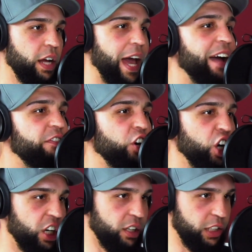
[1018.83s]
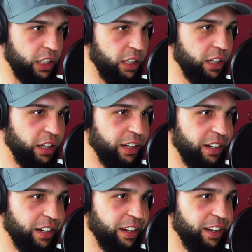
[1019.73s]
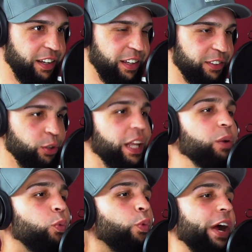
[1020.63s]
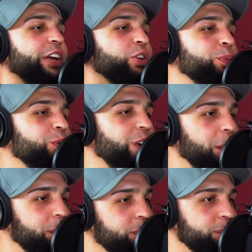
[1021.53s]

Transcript: ever. So then where do you move up?